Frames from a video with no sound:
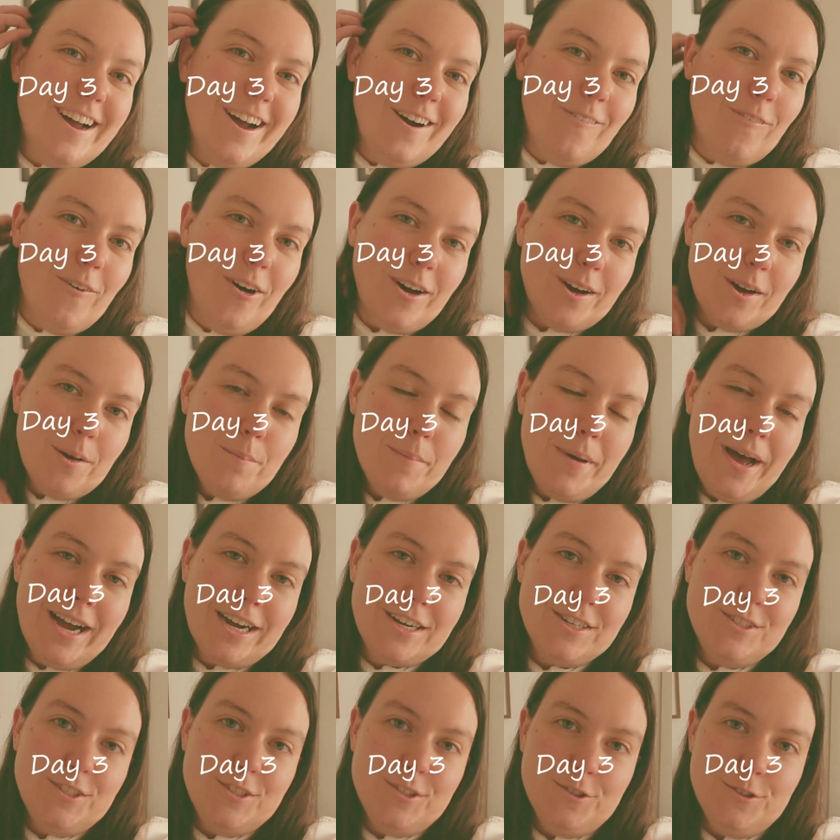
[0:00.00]
welcome
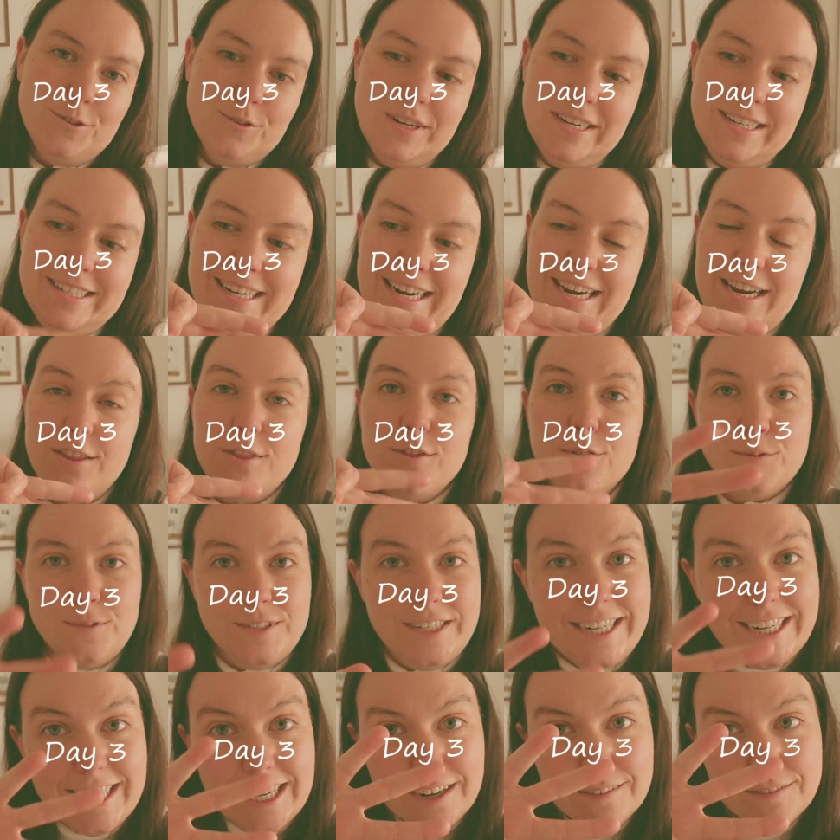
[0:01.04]
back to day
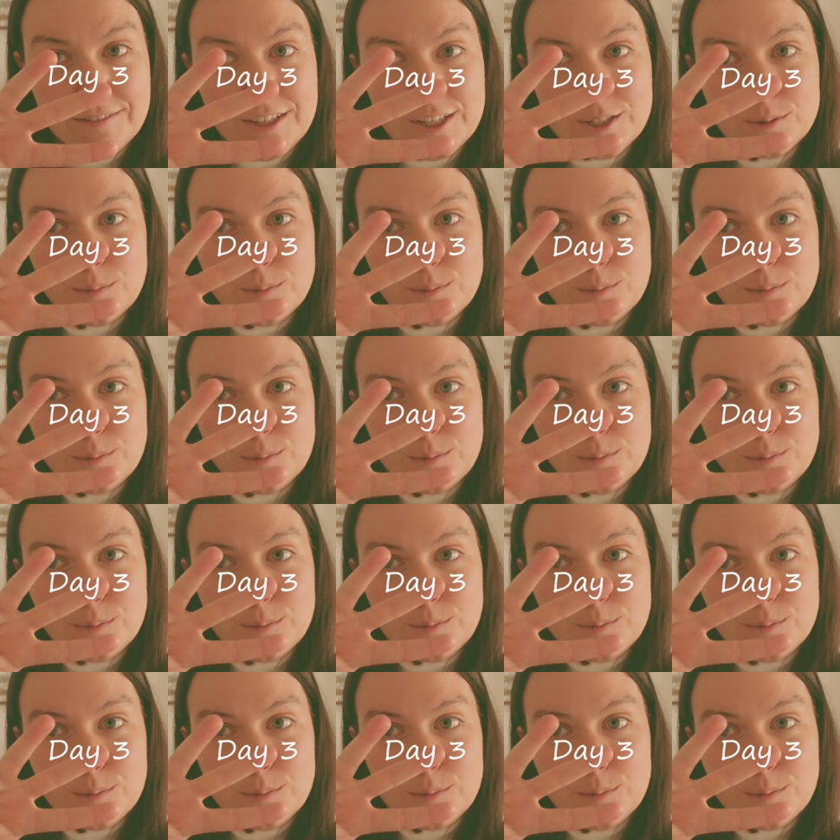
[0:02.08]
3 of this